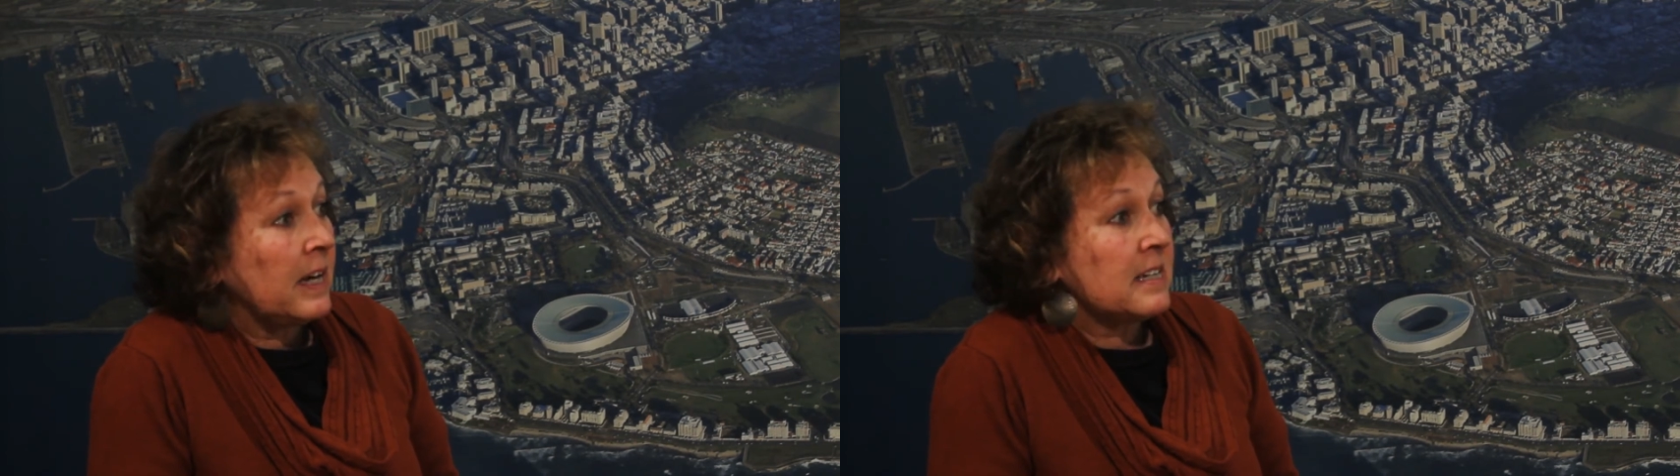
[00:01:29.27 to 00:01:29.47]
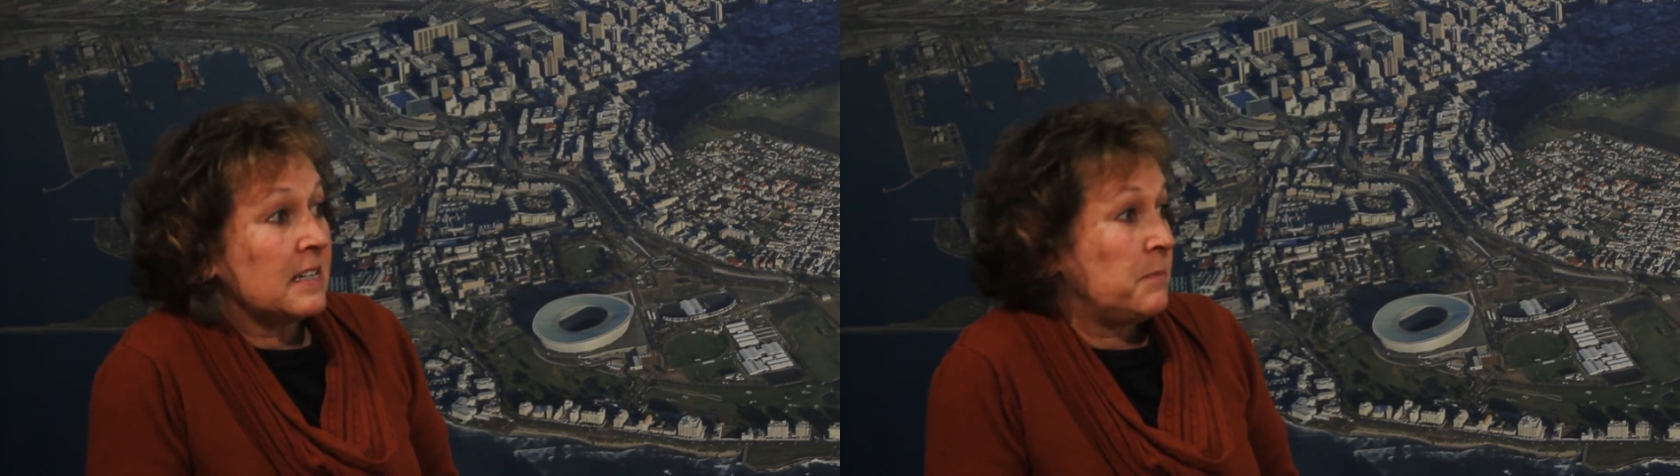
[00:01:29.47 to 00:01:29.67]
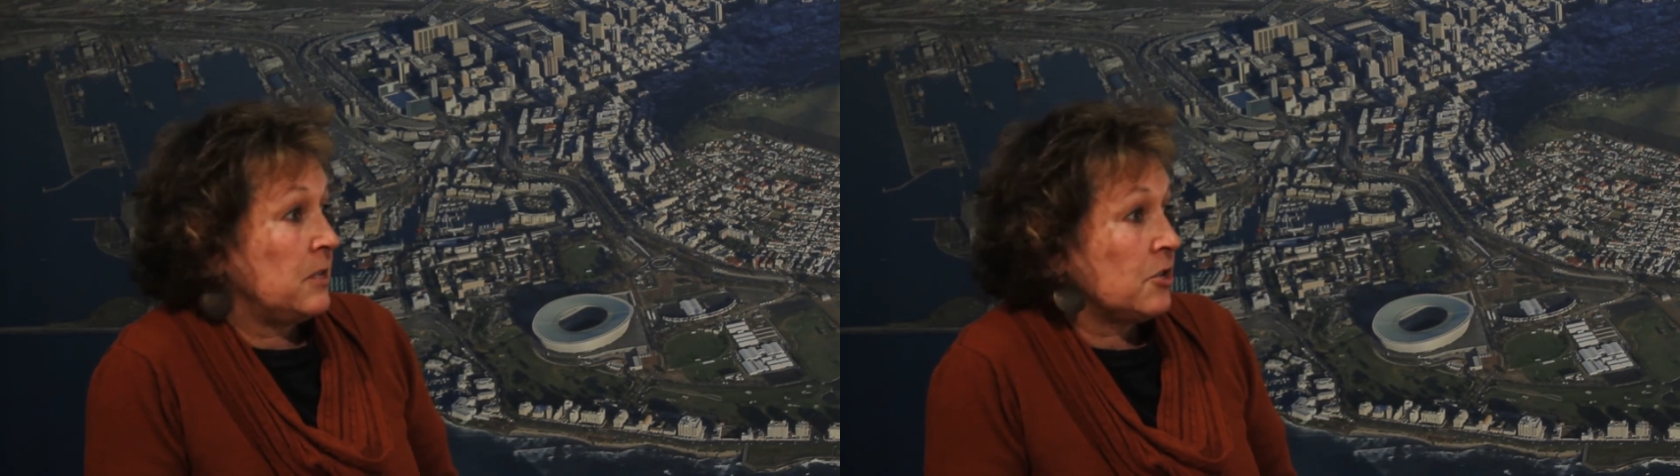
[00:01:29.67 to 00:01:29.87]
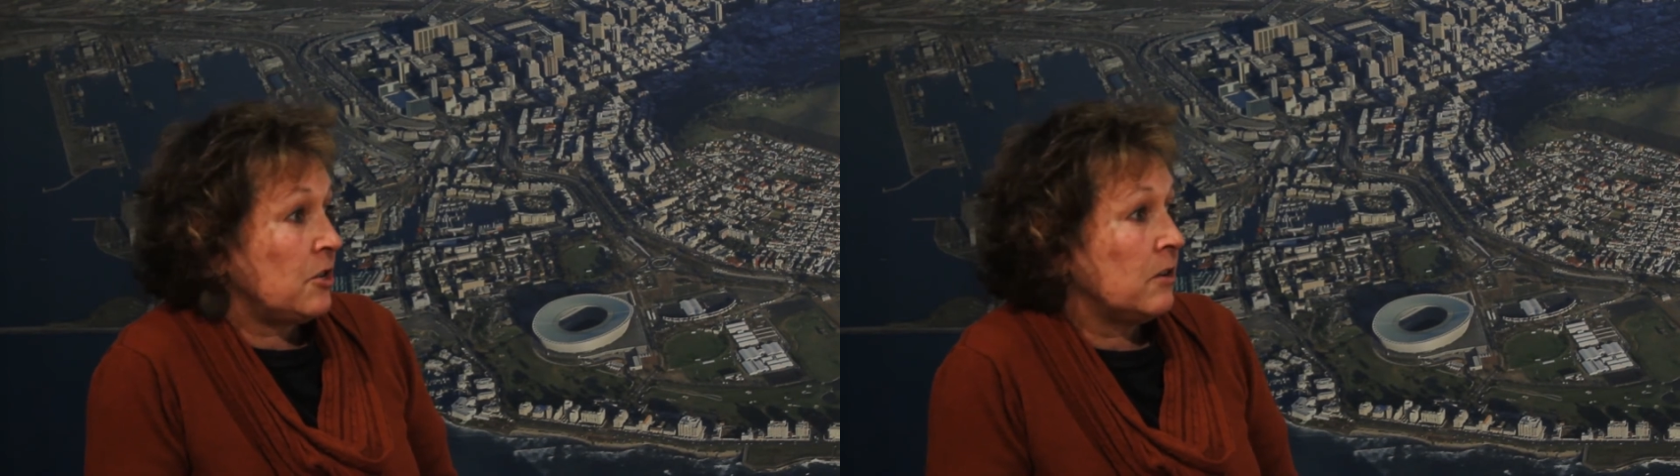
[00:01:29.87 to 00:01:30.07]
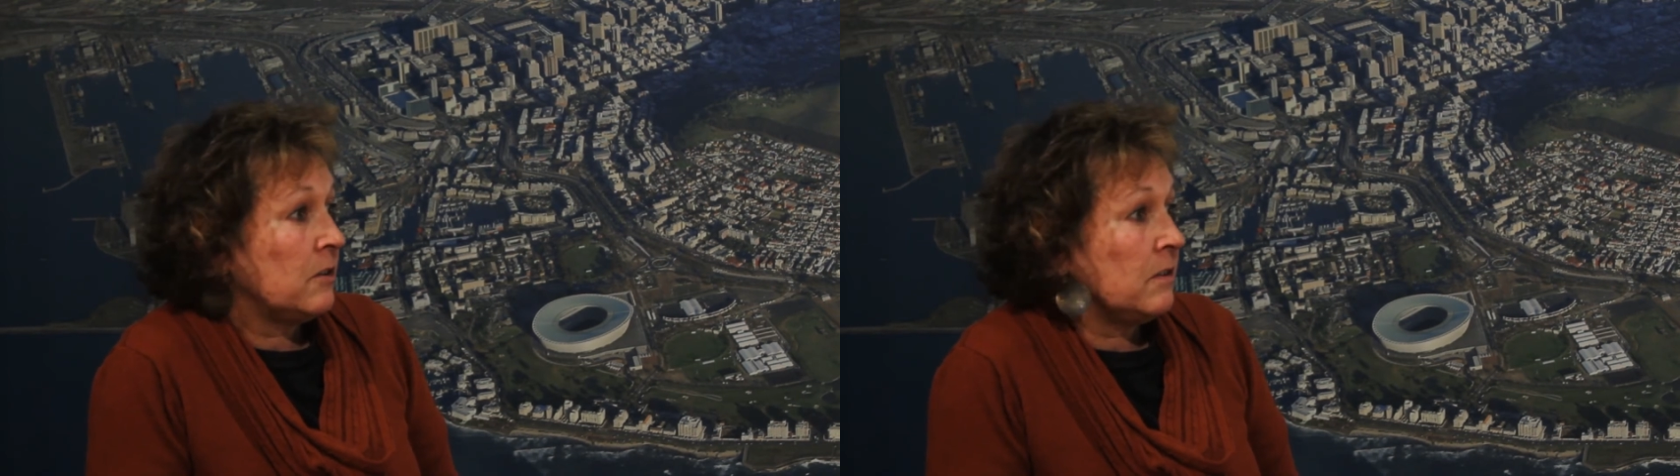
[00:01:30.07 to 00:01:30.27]
it has been
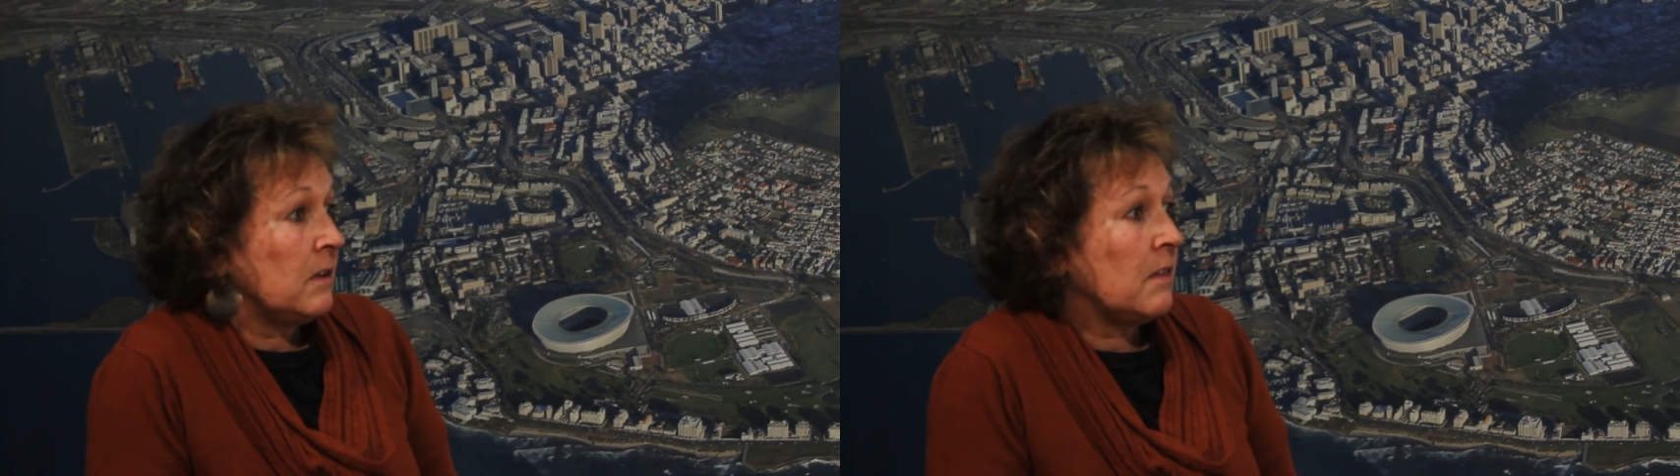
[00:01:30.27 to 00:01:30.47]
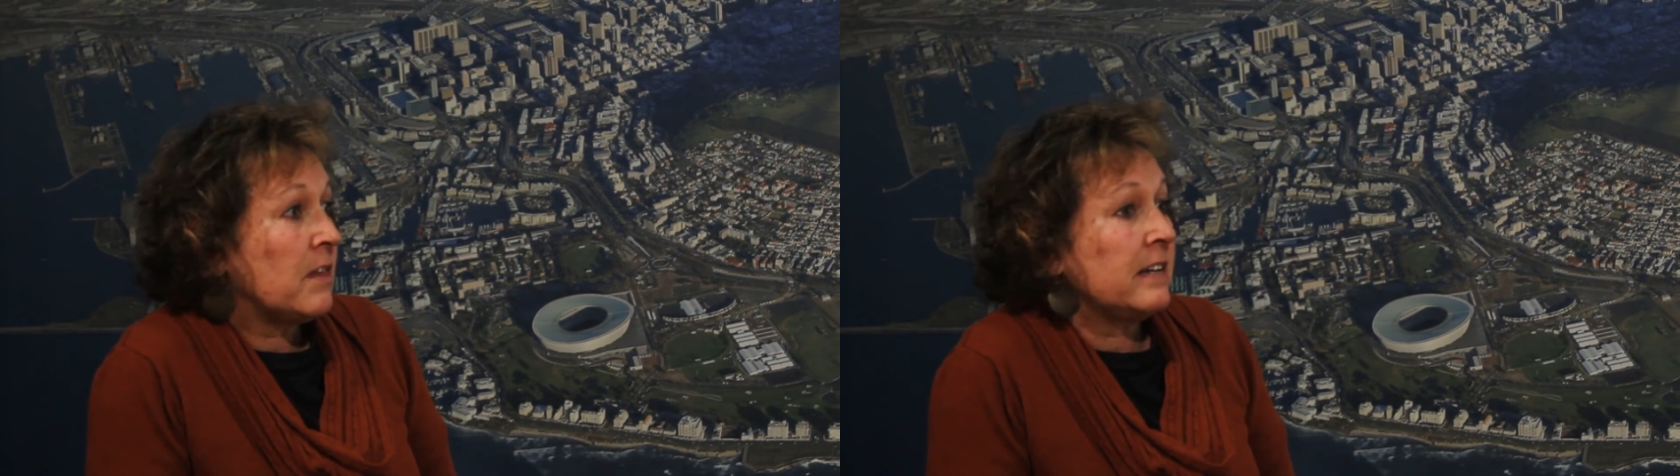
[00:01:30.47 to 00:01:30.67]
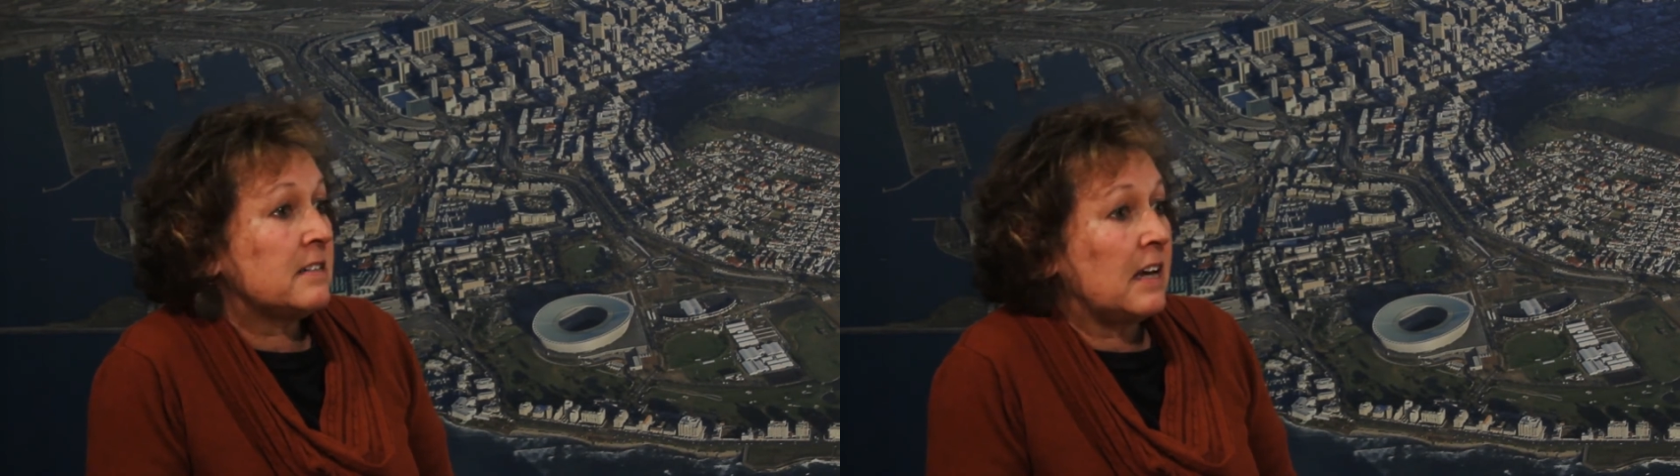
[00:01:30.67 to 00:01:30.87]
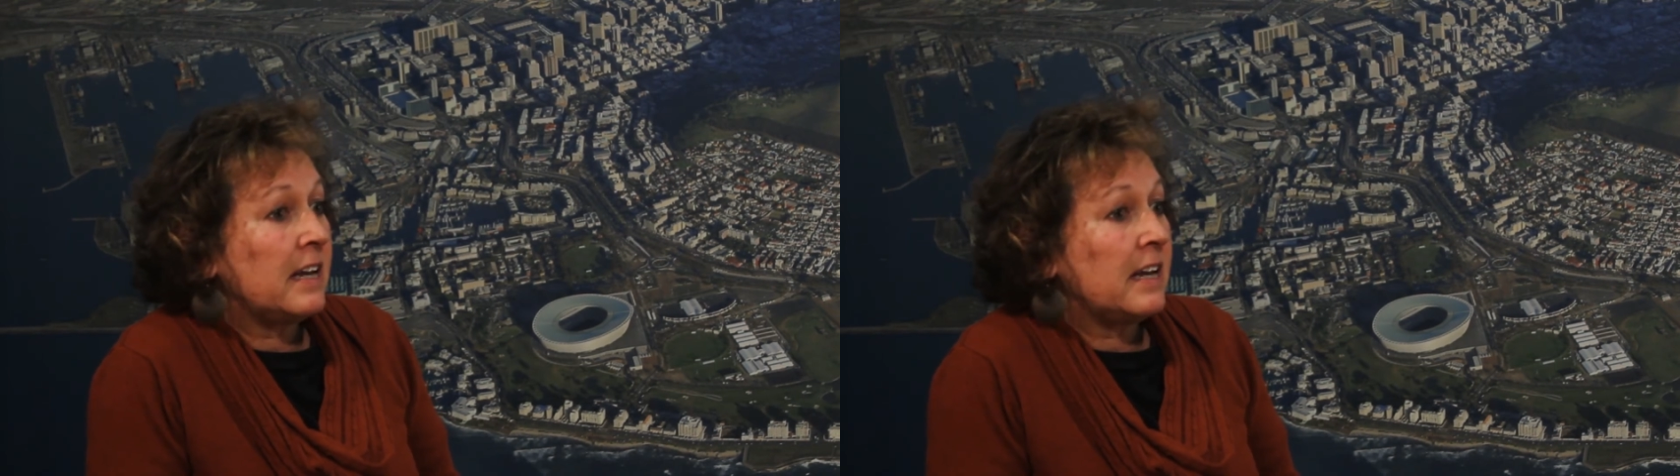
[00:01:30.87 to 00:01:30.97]
shown that